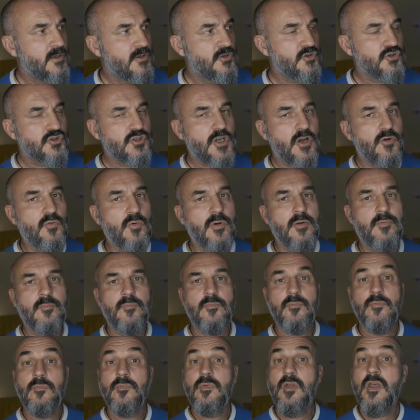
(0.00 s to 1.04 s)
So,
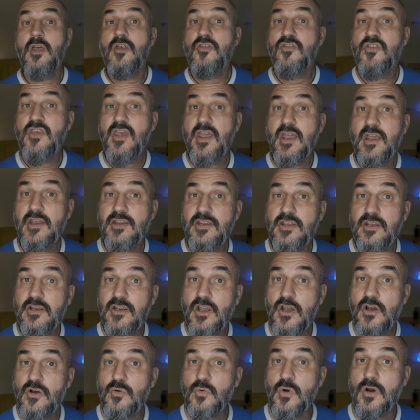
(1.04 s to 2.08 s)
there you
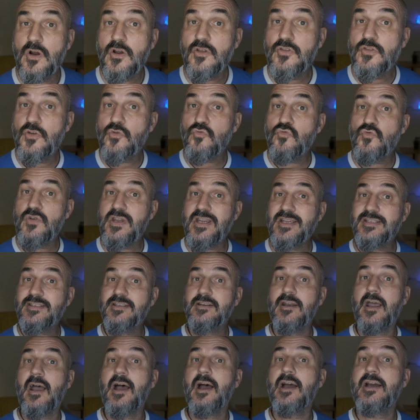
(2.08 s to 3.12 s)
go. The
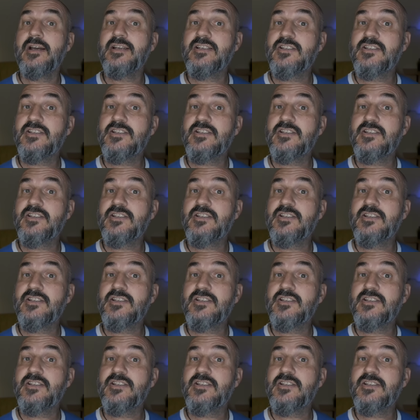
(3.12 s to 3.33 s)
reason I